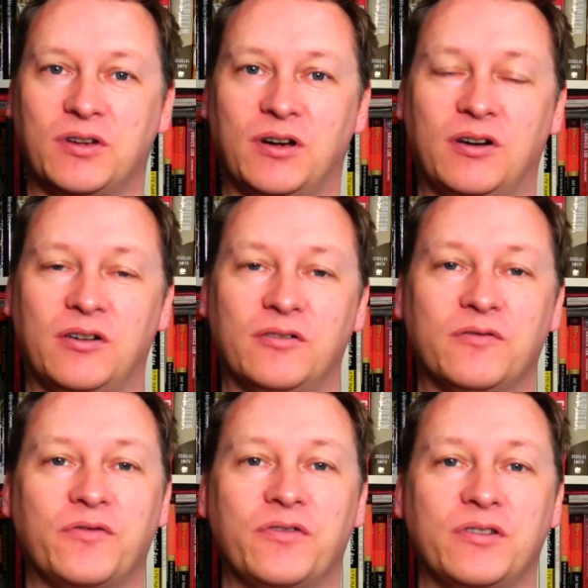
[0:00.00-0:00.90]

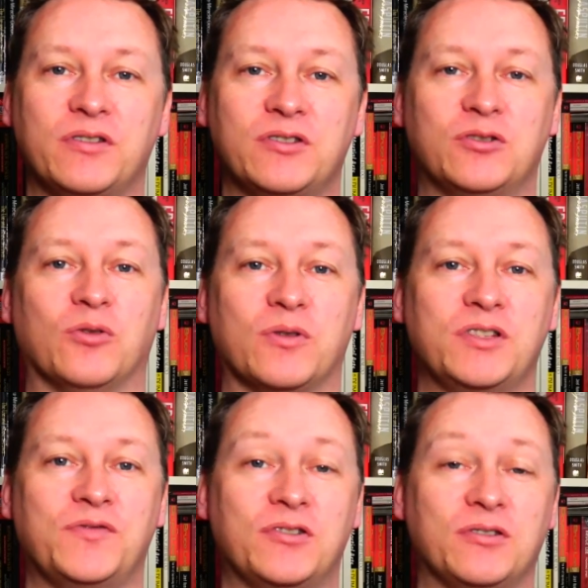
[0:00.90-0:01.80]
of
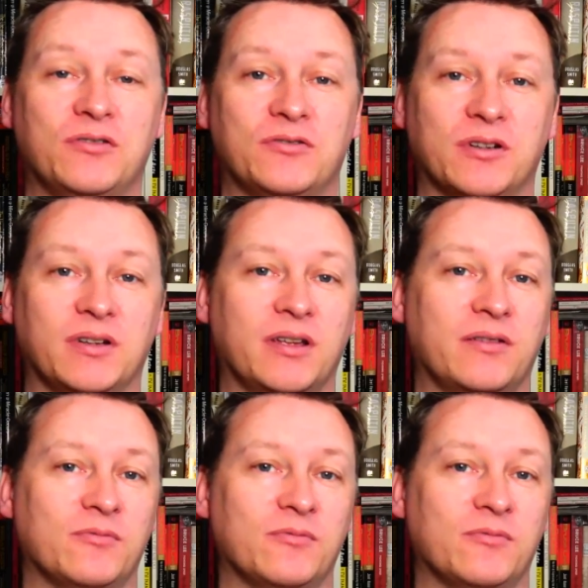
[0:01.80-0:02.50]
stories for children,